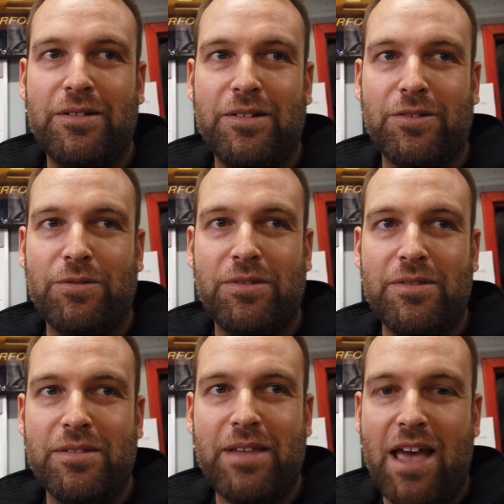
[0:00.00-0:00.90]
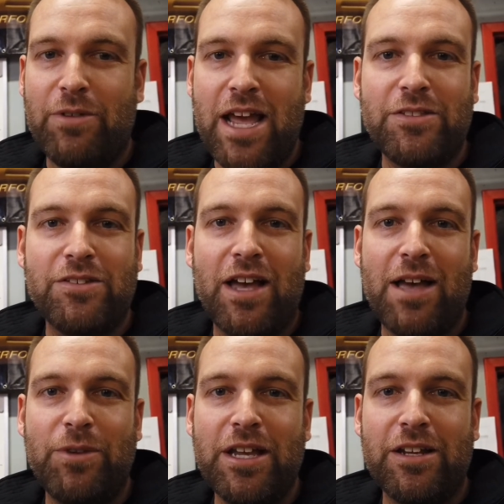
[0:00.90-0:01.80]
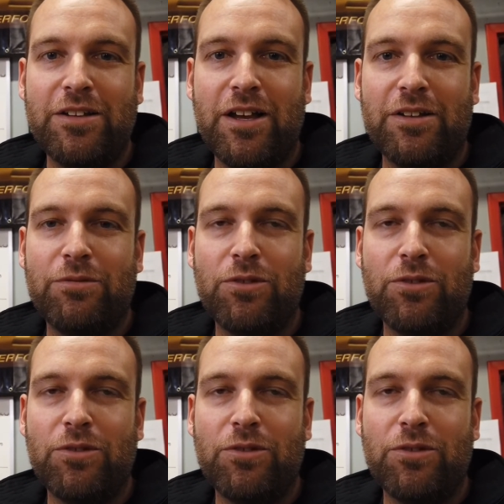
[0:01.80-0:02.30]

just haven't had the time to get it done.